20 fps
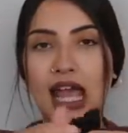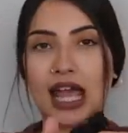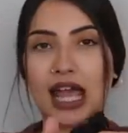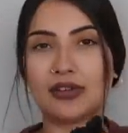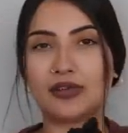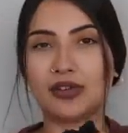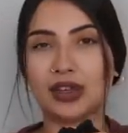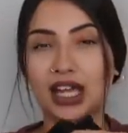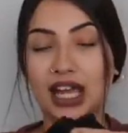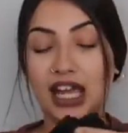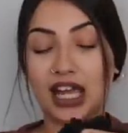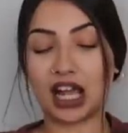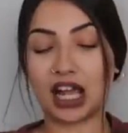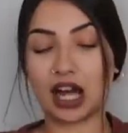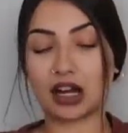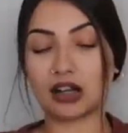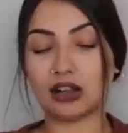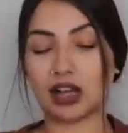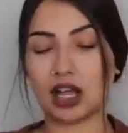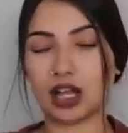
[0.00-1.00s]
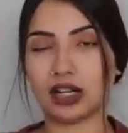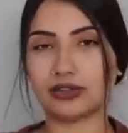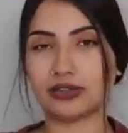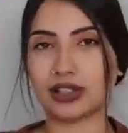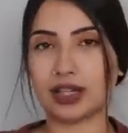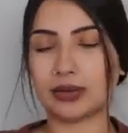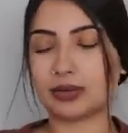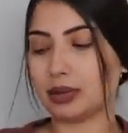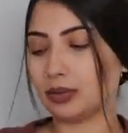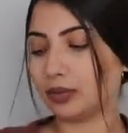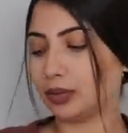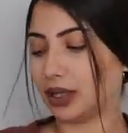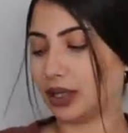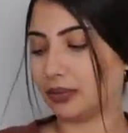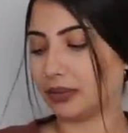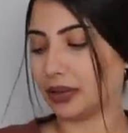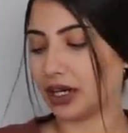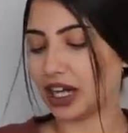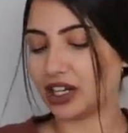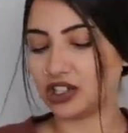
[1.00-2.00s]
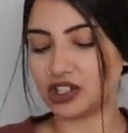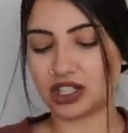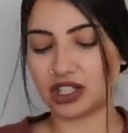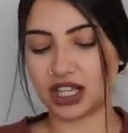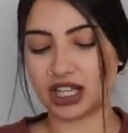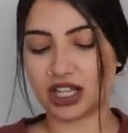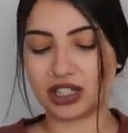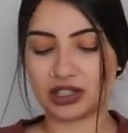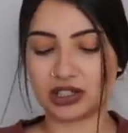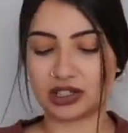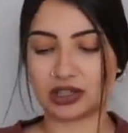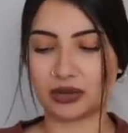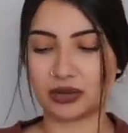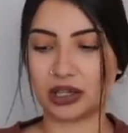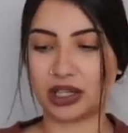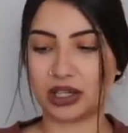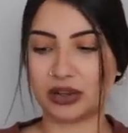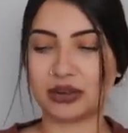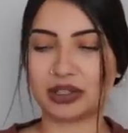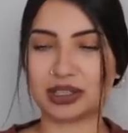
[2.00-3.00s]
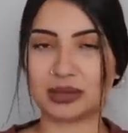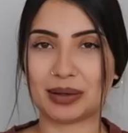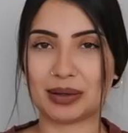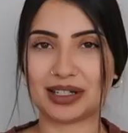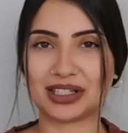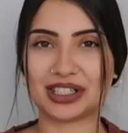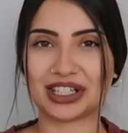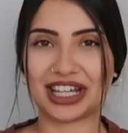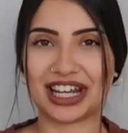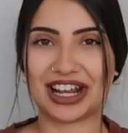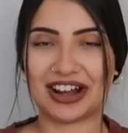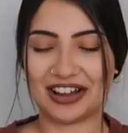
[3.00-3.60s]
I feel like I got a lot of leopard print, but I just think it's so cute, especially